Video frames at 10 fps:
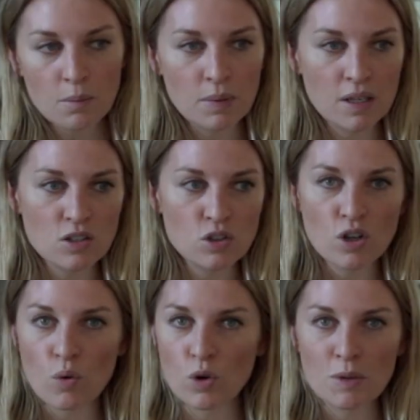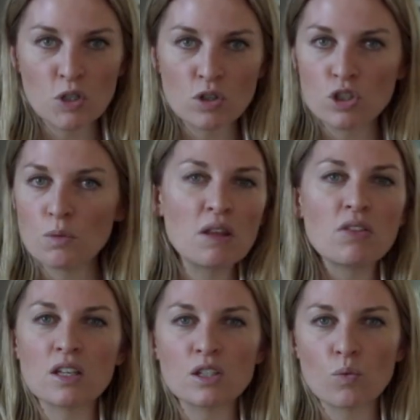because you don't want to be doing too many
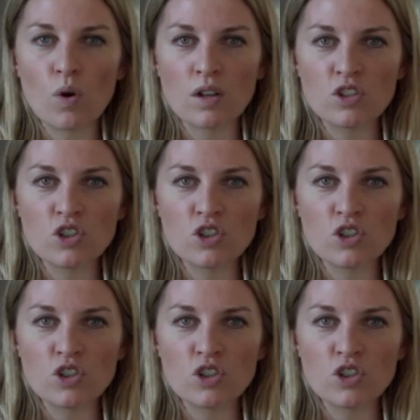things at once.